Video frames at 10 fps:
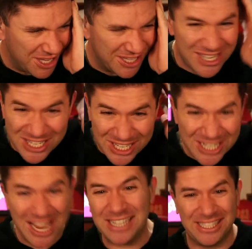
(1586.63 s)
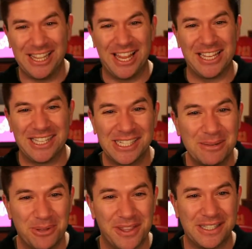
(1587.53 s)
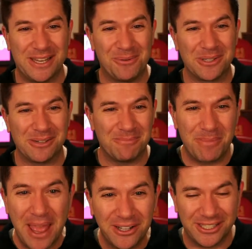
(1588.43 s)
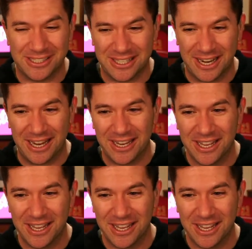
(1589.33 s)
disgustingly undisciplined this team was on penalties today.